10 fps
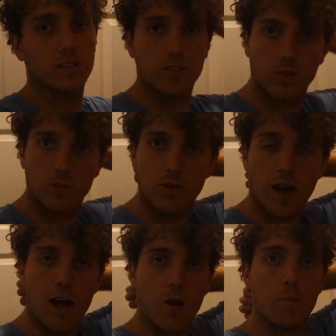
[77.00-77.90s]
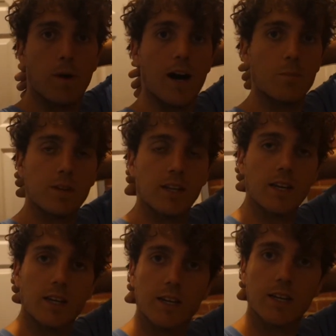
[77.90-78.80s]
to our apartment
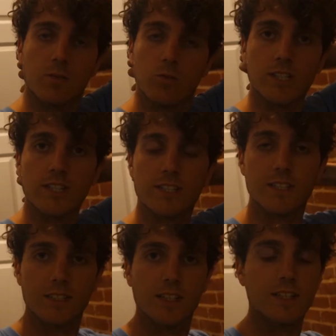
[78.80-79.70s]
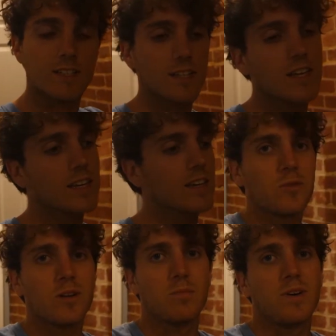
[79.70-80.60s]
here in Washington DC.
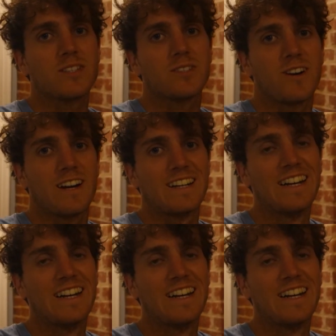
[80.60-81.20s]
What a bus ride.